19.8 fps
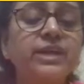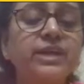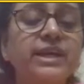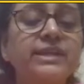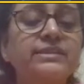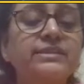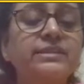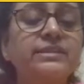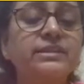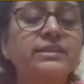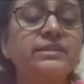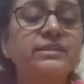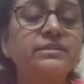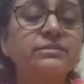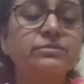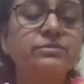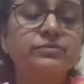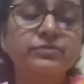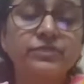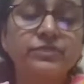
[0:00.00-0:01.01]

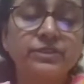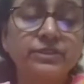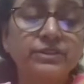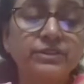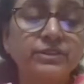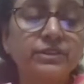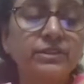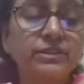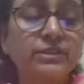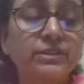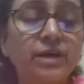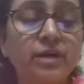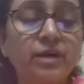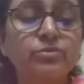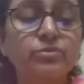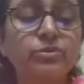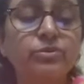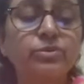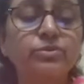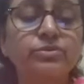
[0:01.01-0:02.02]
N3s further
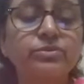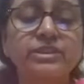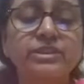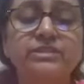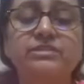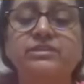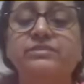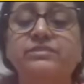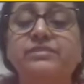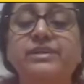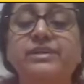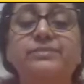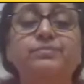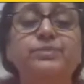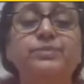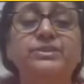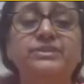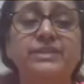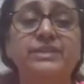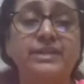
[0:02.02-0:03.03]
down to
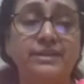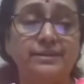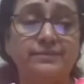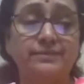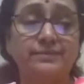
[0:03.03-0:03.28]
61%.